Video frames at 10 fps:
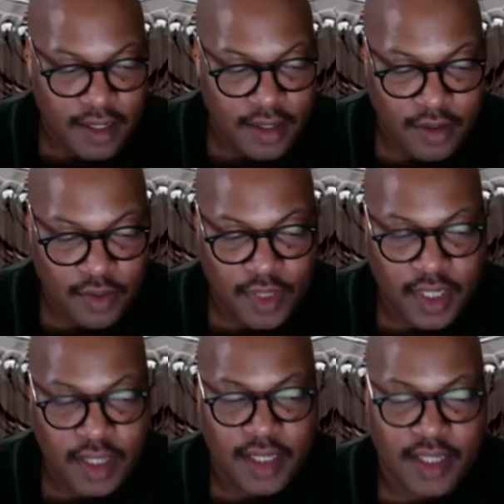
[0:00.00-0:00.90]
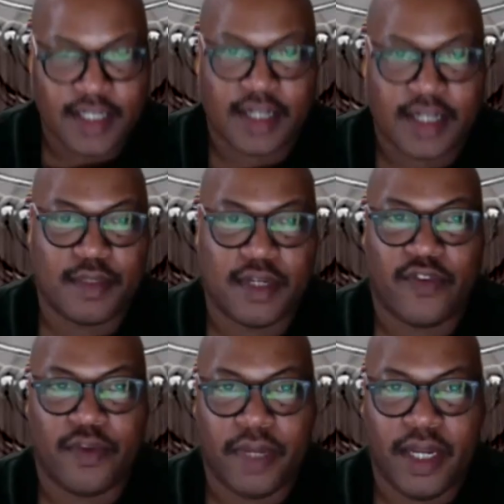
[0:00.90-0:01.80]
know, one of the things that comes up
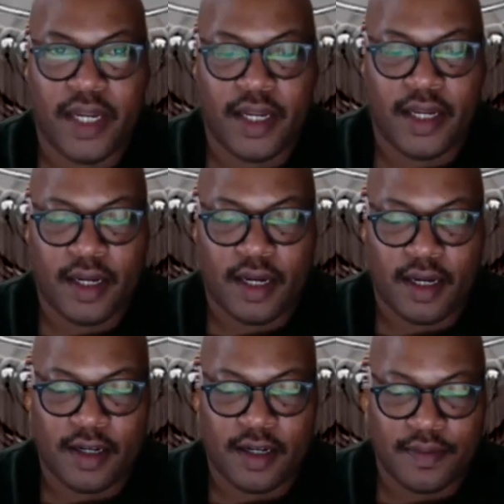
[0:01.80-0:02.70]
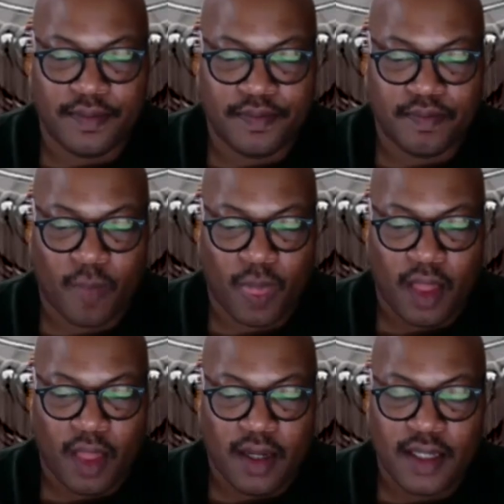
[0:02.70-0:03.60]
for me um,
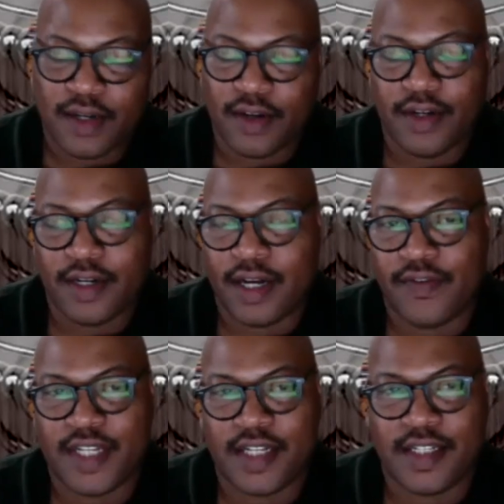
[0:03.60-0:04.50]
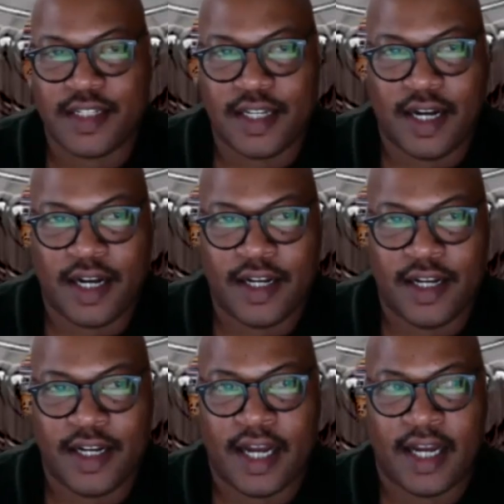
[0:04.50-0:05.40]
is earlier conversations that Anya
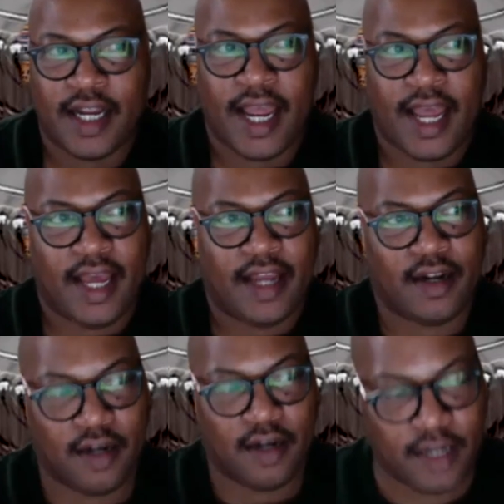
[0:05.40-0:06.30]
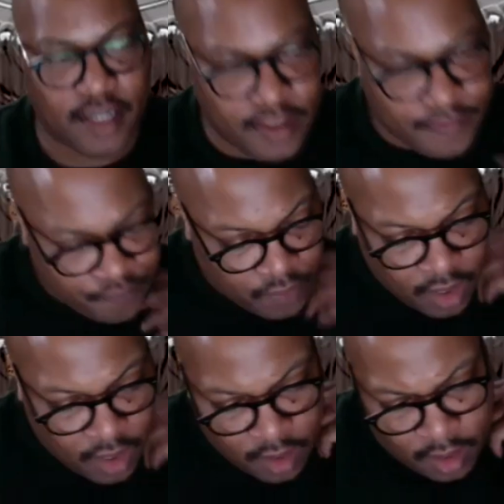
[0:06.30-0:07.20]
and I had on
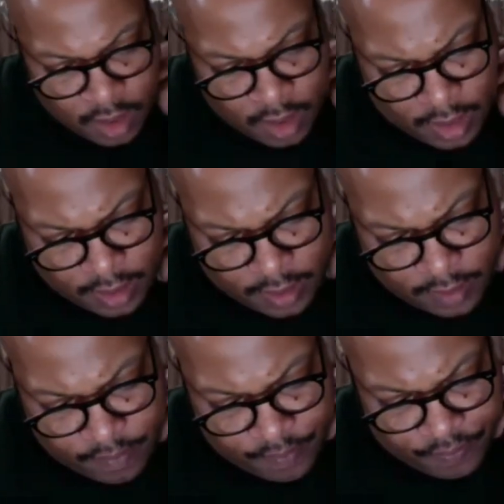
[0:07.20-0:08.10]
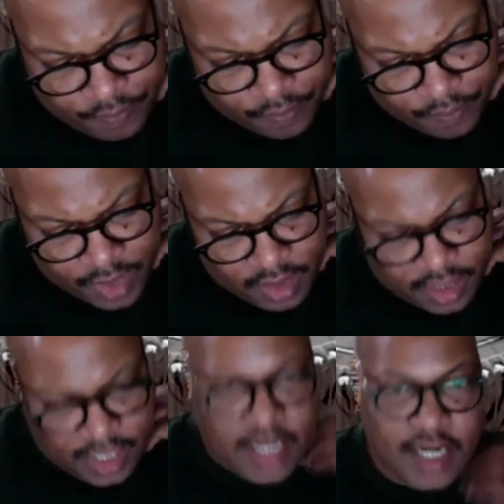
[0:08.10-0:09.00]
um, the
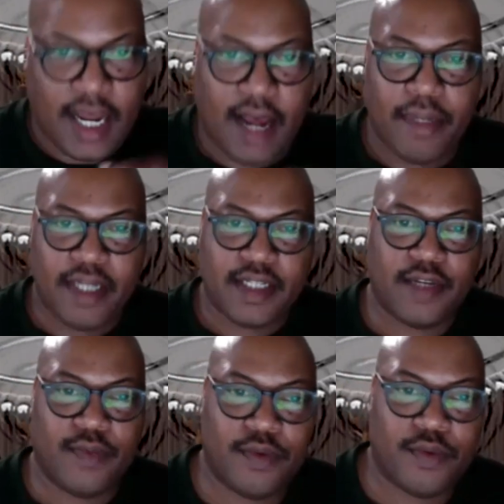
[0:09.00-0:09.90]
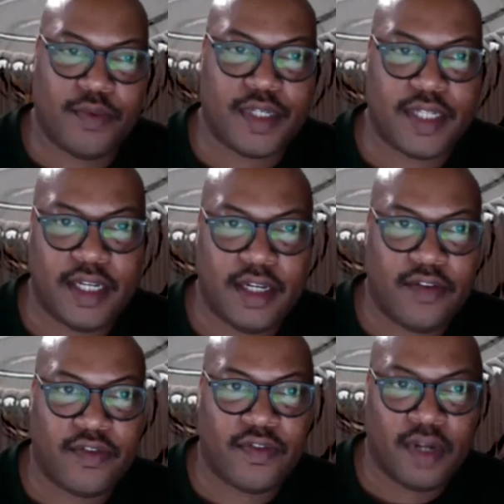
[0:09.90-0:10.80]
kind of comments that we would
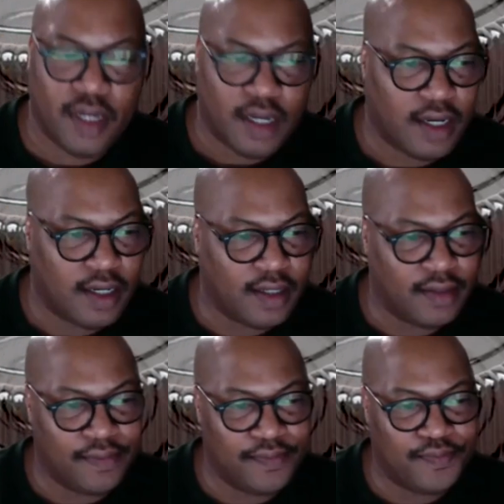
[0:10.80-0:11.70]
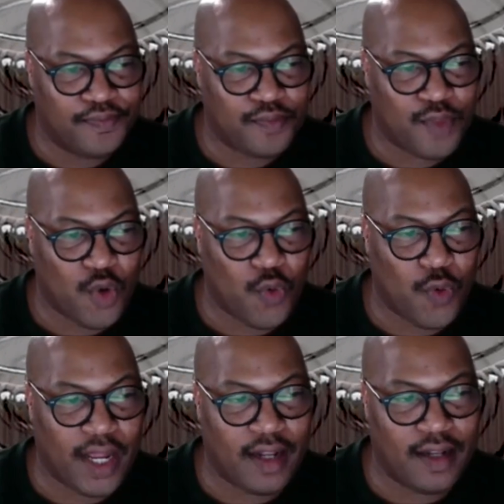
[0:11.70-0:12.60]
receive um,
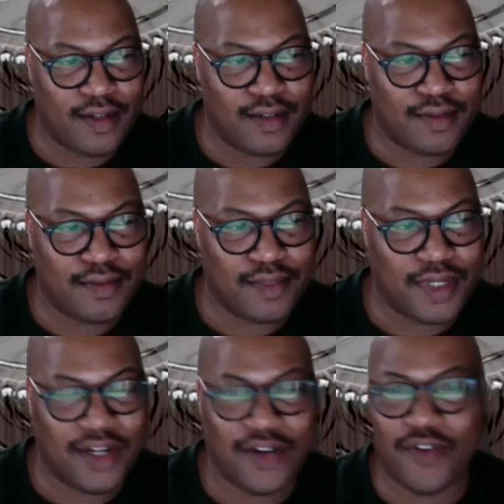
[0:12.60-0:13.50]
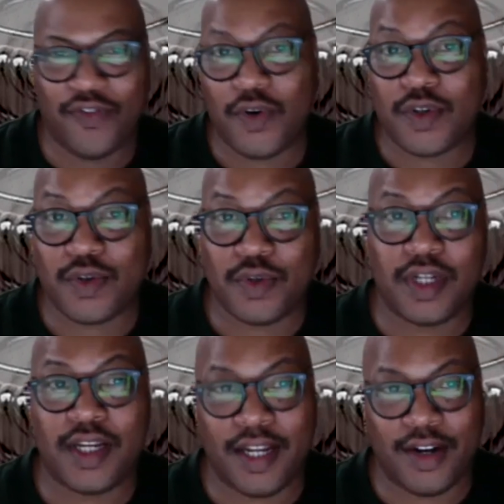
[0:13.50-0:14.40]
when you know folks were
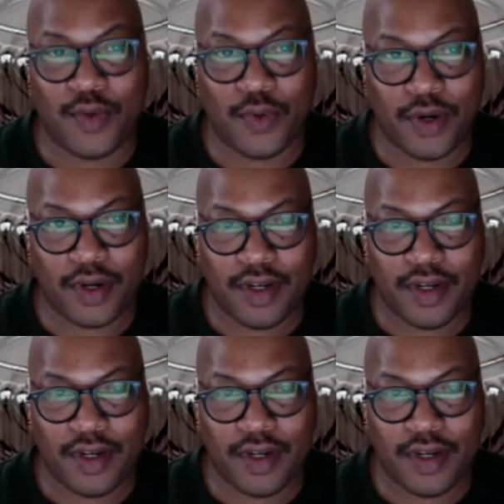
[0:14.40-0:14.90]
looking at our work.